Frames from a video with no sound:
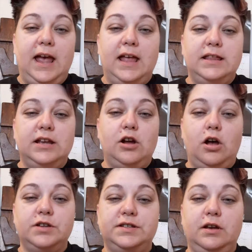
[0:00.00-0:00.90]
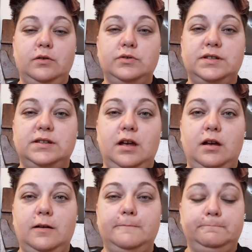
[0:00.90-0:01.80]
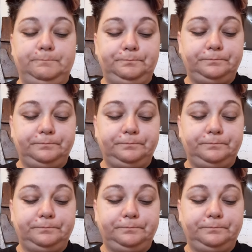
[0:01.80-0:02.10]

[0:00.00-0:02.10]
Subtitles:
and then also some